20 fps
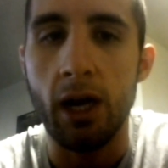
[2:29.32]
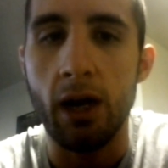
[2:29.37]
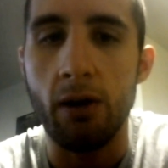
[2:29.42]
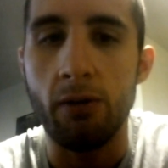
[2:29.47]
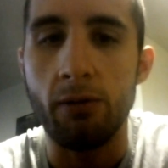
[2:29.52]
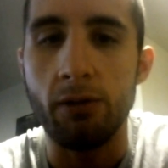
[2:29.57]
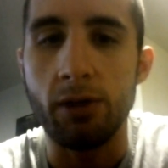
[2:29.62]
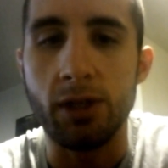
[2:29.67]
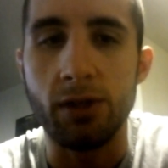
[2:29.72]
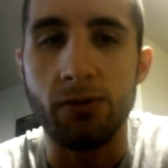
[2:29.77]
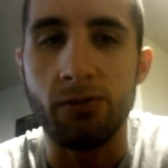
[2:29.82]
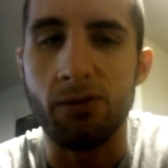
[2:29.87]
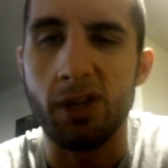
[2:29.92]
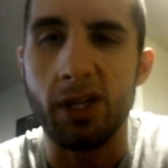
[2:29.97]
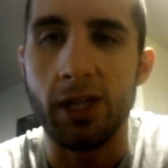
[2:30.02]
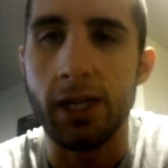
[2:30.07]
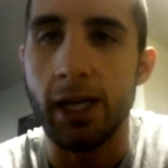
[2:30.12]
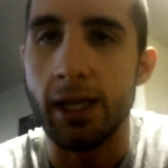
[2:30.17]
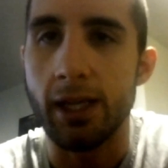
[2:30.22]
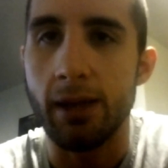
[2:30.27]
which is
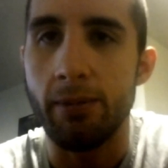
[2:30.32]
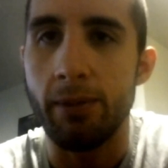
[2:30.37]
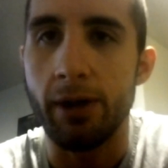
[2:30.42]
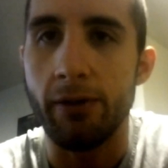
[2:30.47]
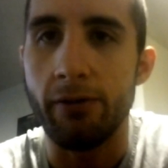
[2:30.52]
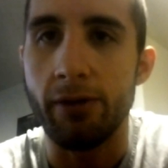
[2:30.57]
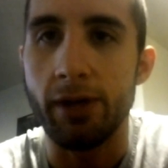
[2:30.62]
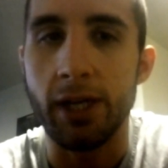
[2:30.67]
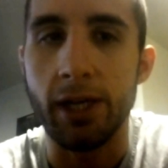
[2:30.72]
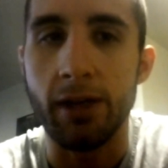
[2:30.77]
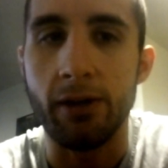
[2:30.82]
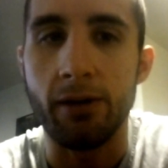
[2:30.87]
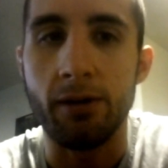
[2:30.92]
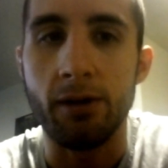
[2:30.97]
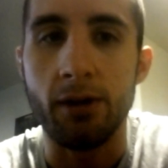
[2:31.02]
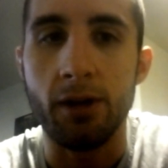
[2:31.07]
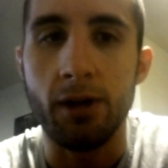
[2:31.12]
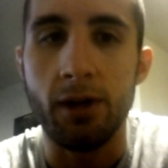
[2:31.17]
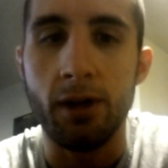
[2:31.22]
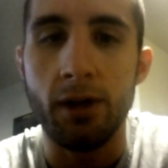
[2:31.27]
really not that big of a
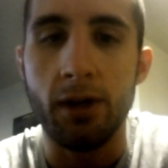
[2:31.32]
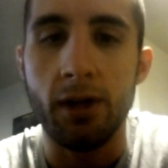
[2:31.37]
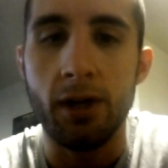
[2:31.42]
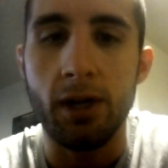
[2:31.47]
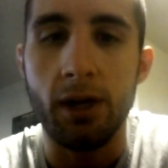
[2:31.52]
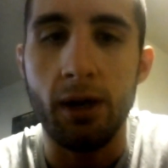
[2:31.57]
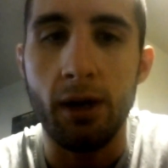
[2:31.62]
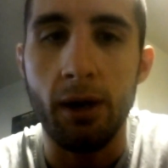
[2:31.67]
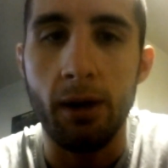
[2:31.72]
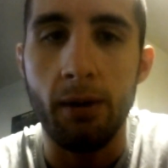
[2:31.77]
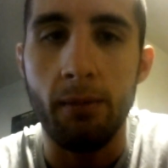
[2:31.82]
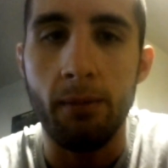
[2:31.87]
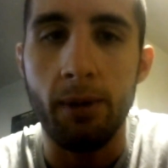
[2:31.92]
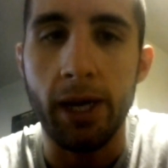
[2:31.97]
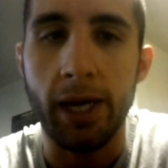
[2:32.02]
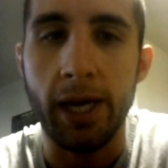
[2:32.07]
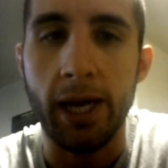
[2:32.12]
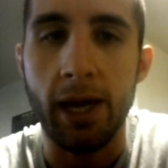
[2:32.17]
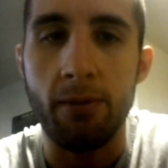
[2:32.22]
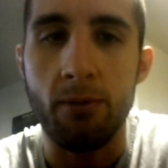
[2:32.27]
deal.
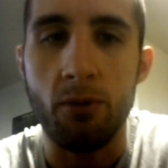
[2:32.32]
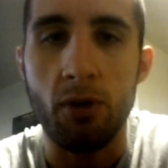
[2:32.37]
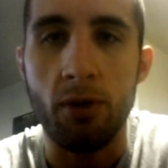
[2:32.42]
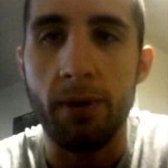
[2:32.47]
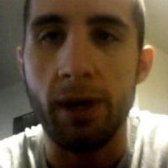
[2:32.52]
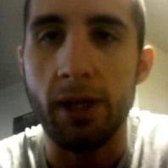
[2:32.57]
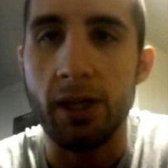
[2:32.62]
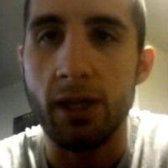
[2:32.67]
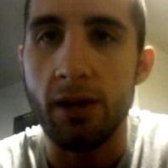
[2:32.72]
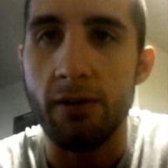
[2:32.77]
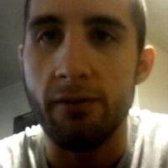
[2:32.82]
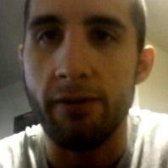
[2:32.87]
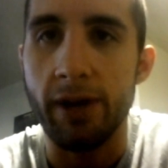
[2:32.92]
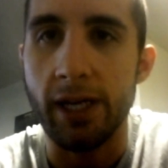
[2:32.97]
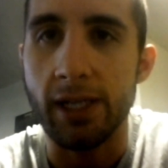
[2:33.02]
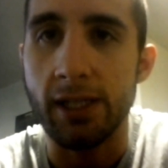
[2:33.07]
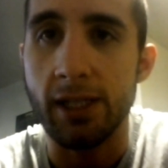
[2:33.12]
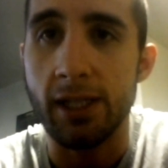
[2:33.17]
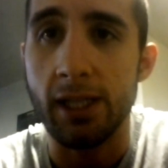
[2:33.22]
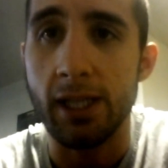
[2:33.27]
I care more about the
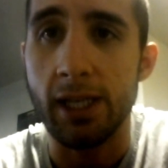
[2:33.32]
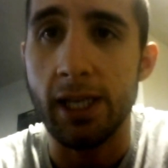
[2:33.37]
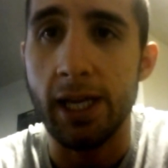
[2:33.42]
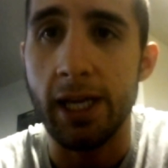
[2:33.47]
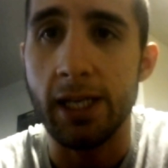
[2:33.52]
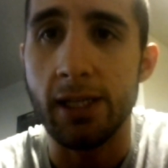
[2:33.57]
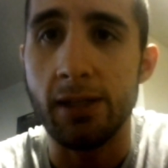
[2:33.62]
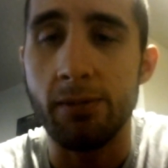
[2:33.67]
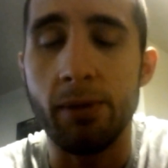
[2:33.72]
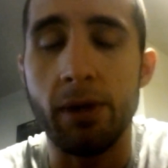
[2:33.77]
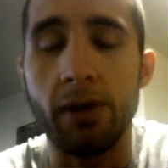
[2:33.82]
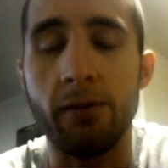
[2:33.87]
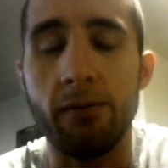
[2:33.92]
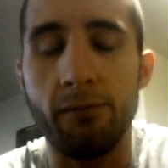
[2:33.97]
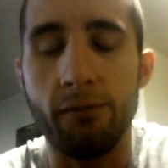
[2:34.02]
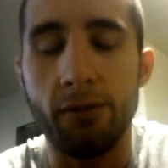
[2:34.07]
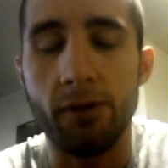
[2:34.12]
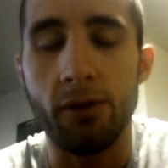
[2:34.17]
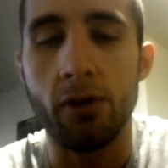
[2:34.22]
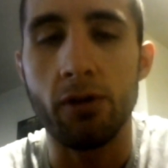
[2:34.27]
effects than the taste, but
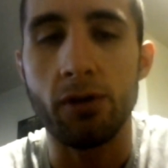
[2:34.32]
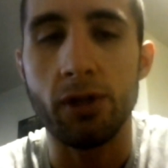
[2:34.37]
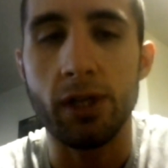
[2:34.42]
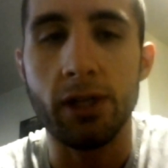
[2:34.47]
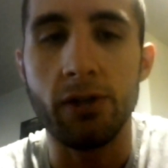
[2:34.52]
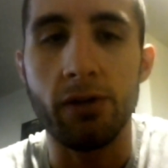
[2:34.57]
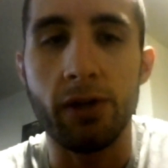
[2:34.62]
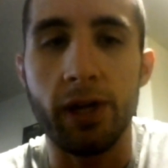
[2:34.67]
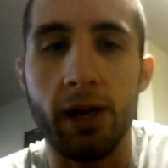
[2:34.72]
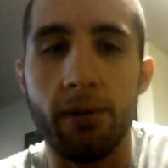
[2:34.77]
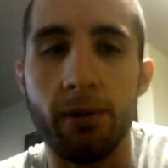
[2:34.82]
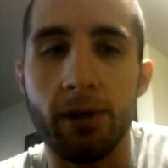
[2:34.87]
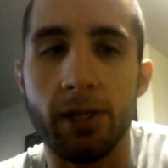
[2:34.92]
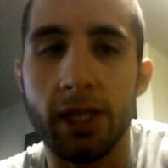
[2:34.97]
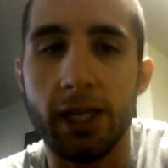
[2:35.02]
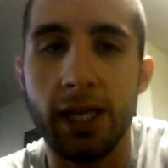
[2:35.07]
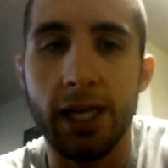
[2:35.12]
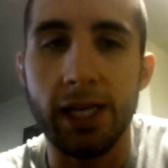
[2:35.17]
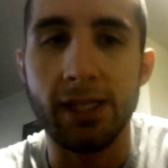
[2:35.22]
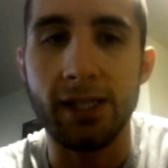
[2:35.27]
for those that do care about
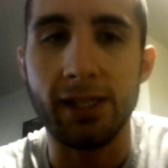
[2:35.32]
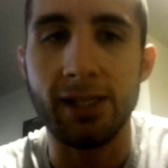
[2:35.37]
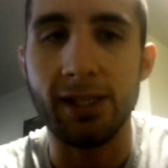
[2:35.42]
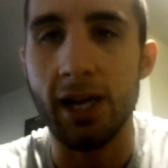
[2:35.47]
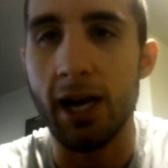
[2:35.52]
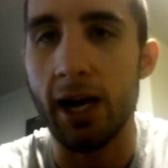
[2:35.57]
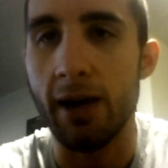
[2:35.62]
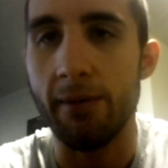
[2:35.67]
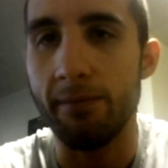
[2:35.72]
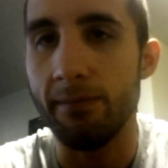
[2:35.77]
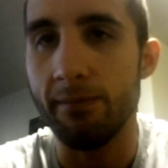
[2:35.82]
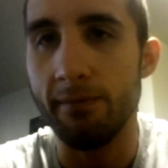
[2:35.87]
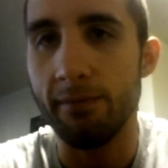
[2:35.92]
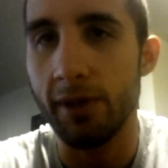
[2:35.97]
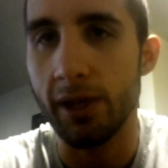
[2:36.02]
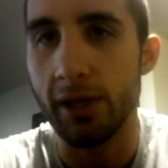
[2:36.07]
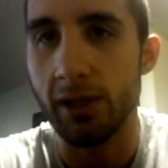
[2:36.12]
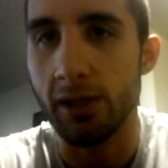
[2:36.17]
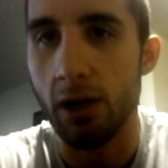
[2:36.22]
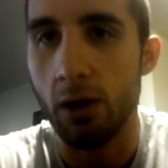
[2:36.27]
the taste, it's not
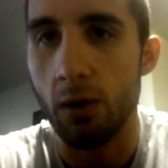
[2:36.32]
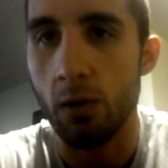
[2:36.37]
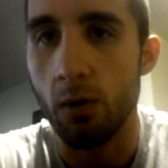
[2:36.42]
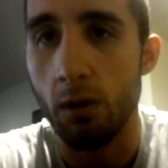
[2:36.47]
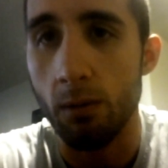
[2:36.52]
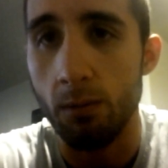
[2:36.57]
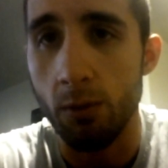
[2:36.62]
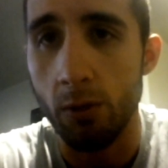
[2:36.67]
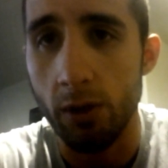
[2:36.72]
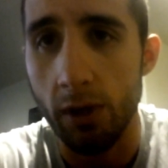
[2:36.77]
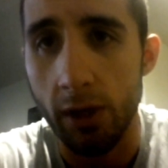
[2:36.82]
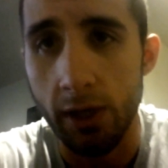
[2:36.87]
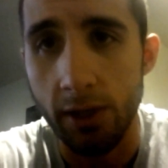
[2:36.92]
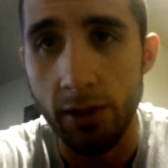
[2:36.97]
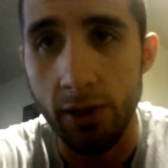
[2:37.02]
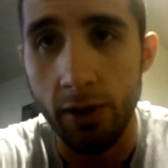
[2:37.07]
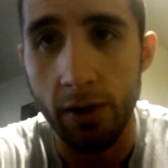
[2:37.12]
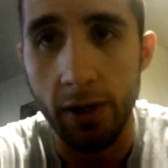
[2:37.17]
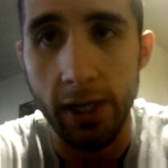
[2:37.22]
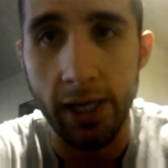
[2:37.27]
horrible. You can
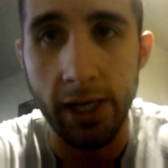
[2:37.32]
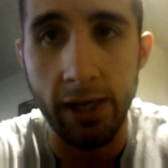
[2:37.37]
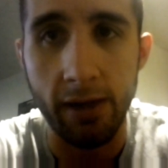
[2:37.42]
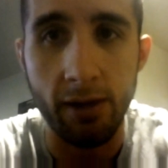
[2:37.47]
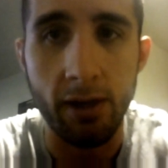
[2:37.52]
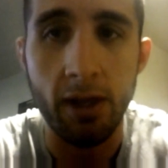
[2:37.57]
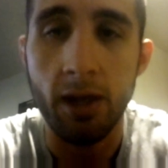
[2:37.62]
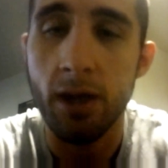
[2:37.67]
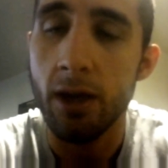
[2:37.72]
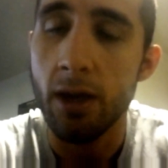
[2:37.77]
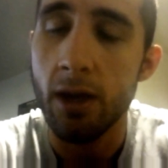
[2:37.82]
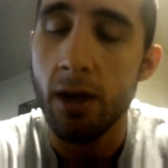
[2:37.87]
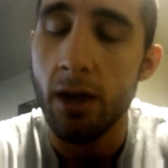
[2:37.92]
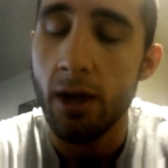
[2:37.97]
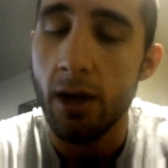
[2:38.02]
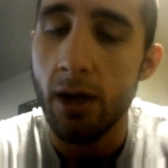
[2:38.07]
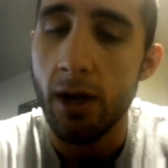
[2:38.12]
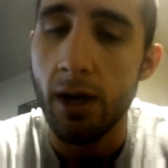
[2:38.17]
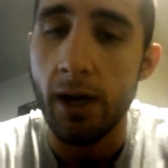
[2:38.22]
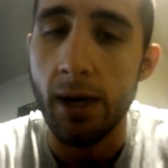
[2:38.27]
choke it down.
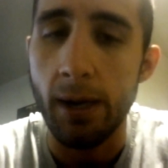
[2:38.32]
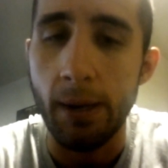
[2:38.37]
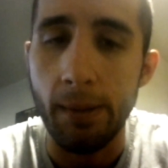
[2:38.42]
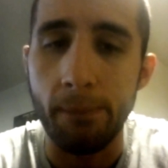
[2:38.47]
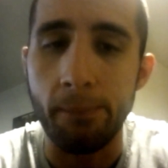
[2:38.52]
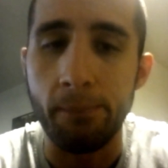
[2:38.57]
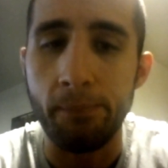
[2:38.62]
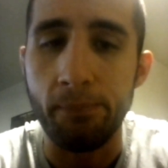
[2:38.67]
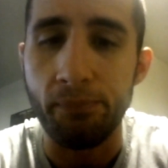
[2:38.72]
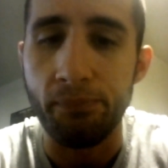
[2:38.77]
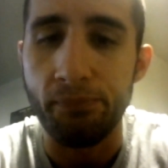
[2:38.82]
Um,